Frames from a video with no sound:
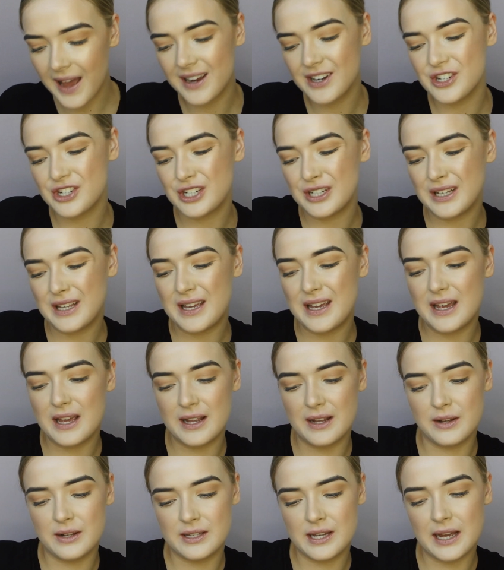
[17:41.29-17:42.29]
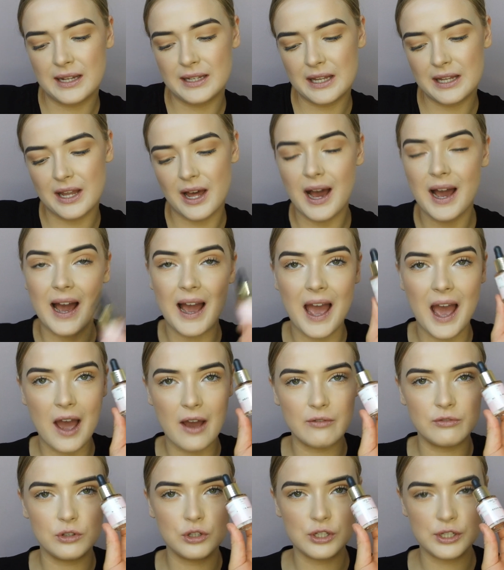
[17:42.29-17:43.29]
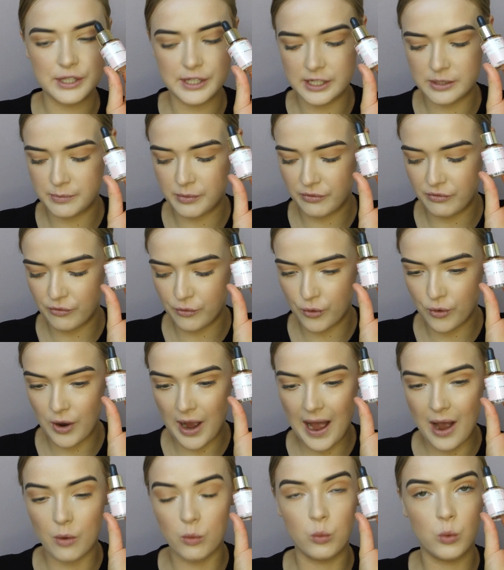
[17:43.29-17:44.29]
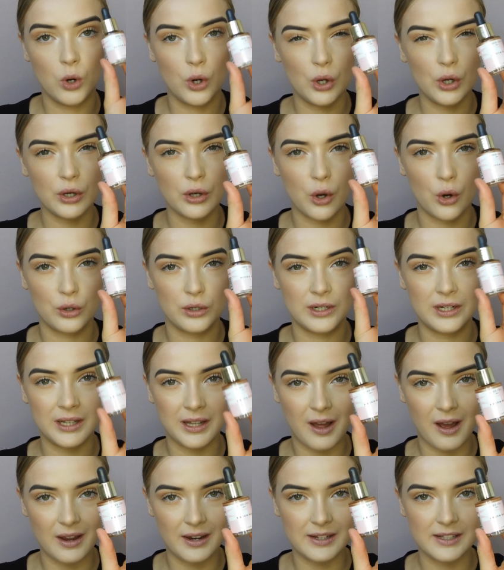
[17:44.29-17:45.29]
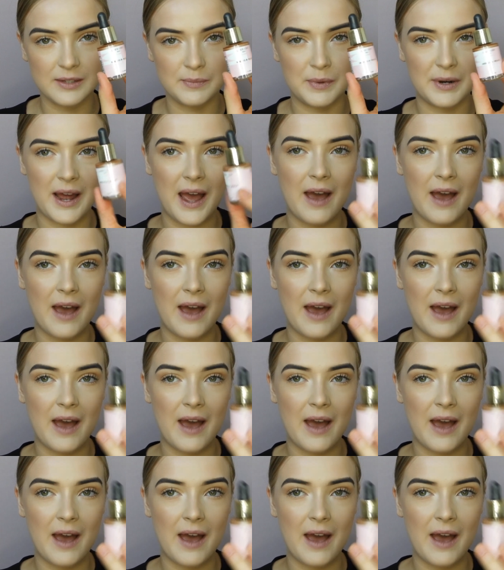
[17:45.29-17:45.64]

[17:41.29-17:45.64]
I actually, tell a lie, I have used these before at work on clients,